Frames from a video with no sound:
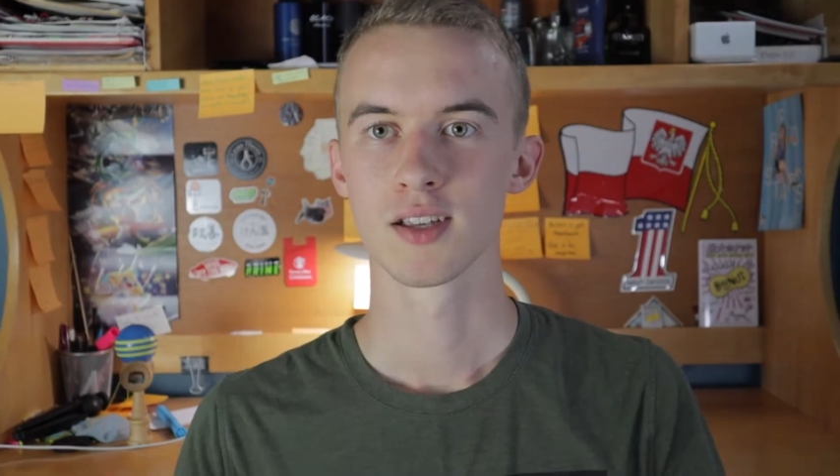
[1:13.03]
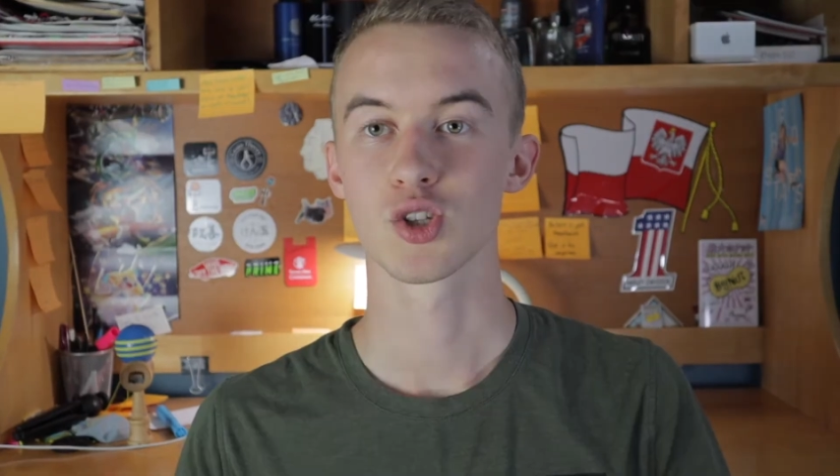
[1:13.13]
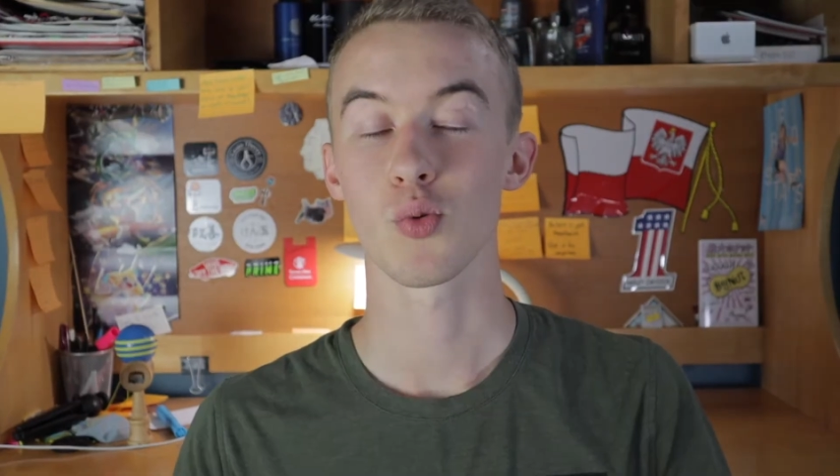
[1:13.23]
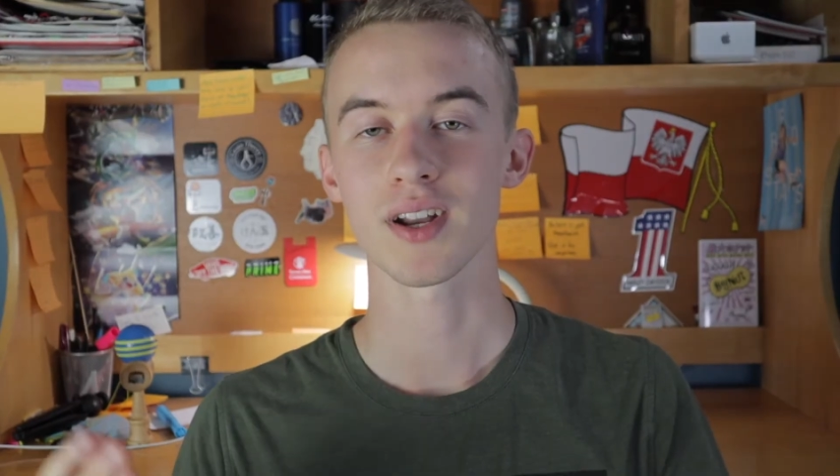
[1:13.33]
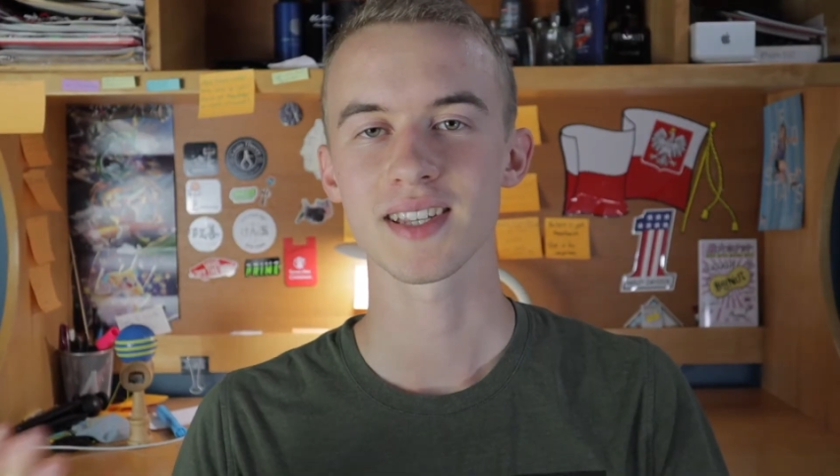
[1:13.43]

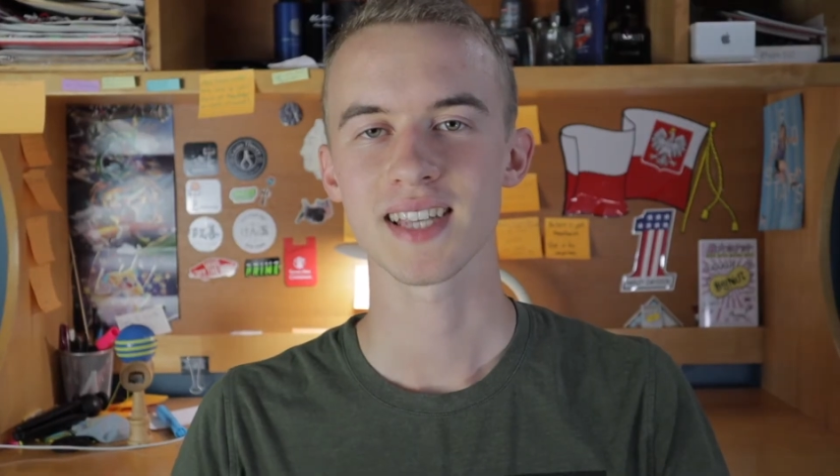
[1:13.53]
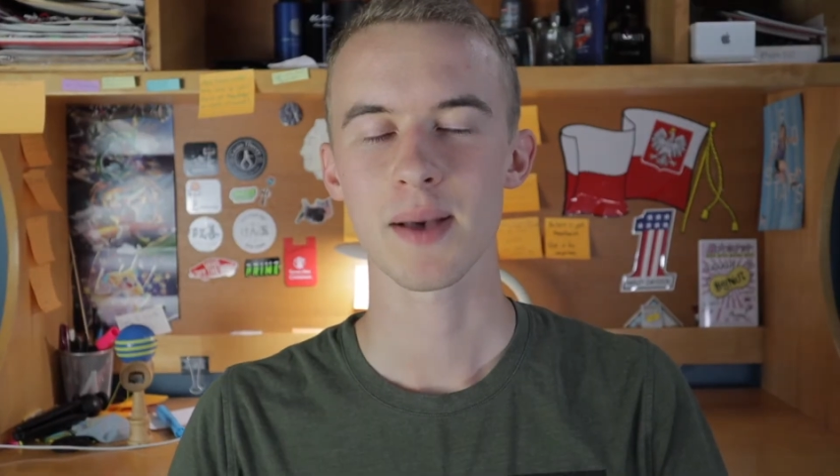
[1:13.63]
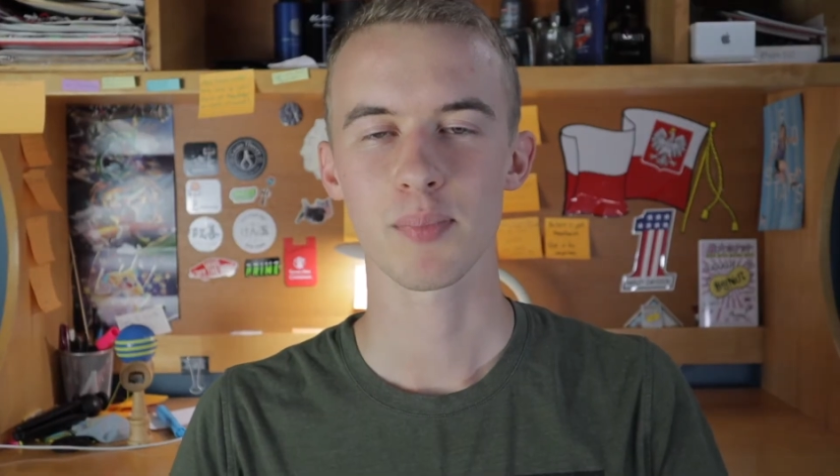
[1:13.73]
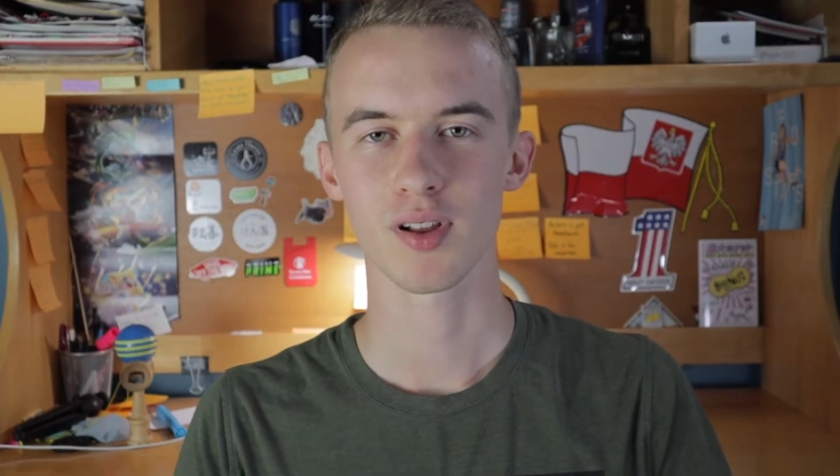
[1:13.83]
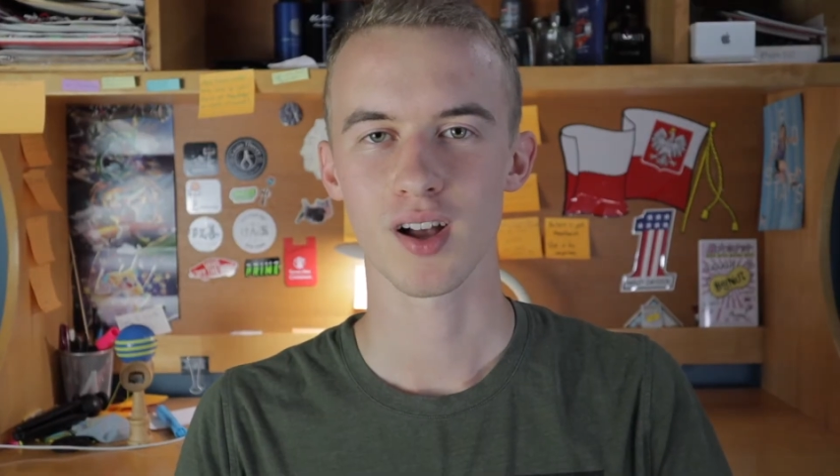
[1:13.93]
So one
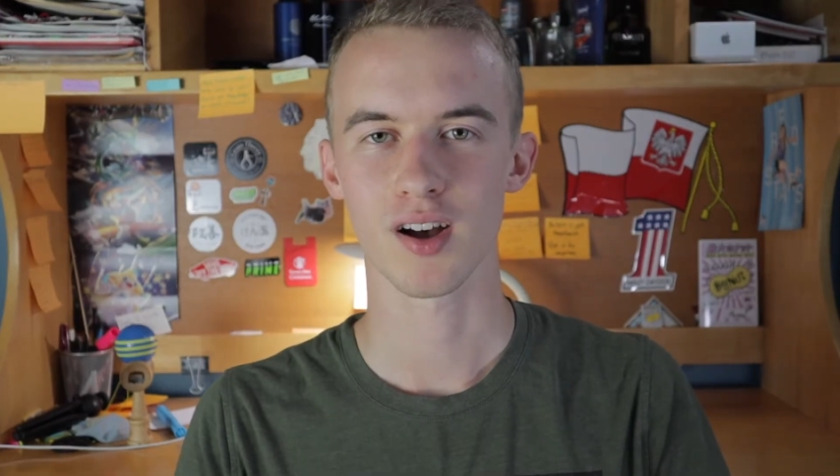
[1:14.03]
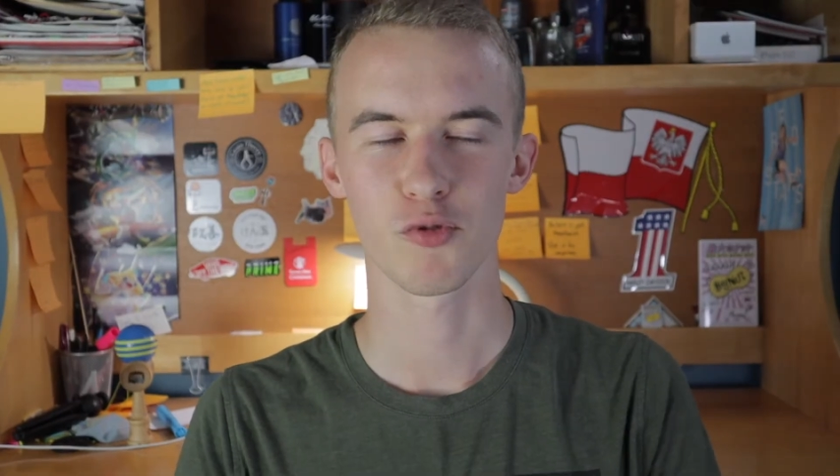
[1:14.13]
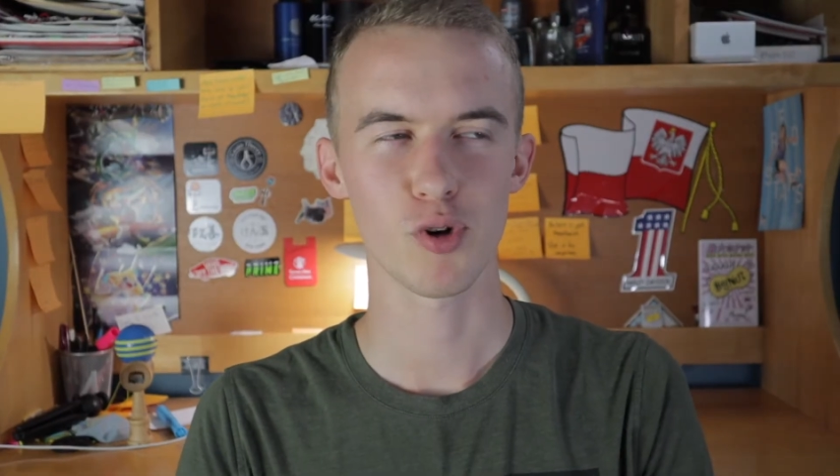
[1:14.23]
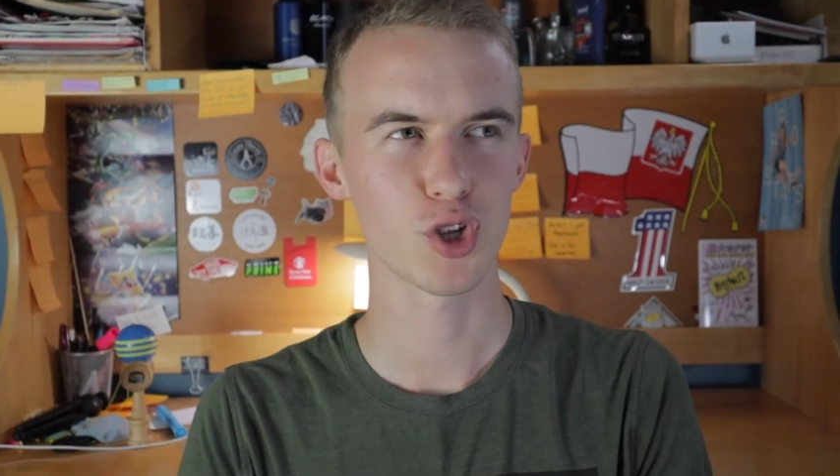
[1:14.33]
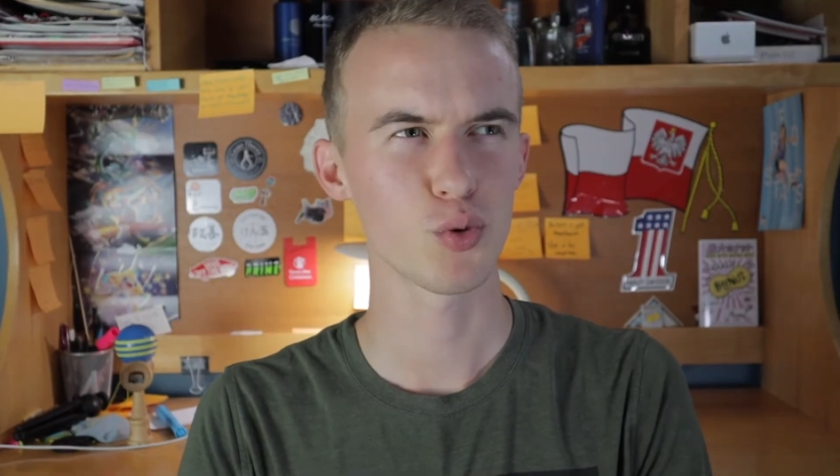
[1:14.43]
example
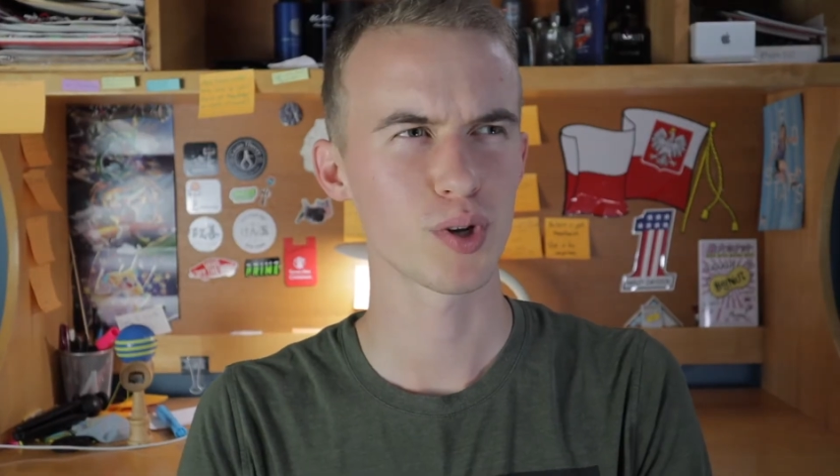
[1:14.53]
of when you